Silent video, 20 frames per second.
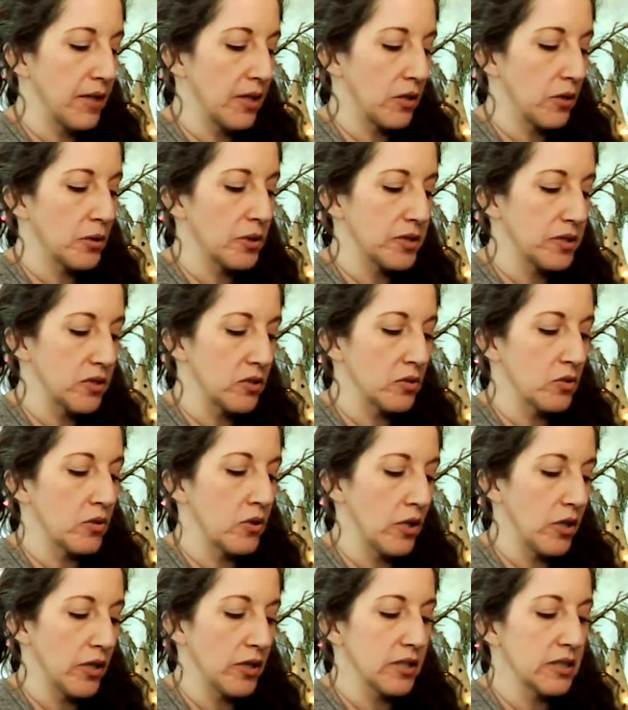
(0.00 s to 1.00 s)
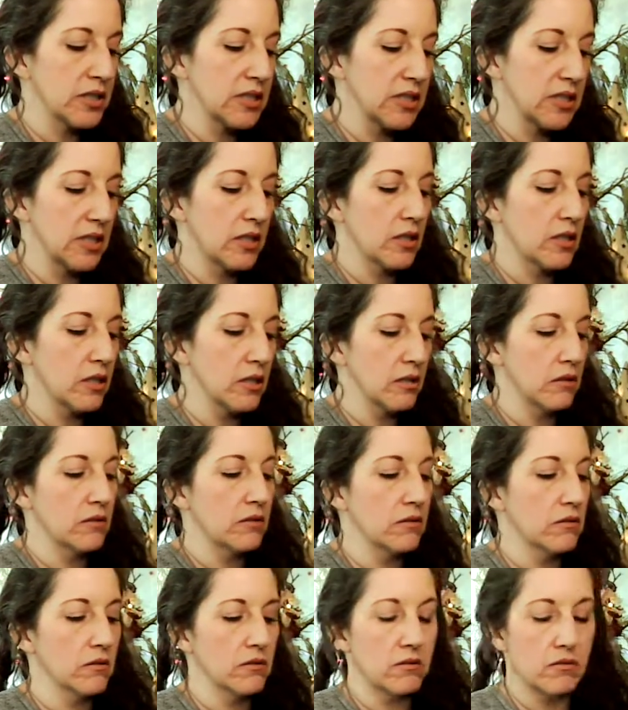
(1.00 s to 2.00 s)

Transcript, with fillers: crystal cards here.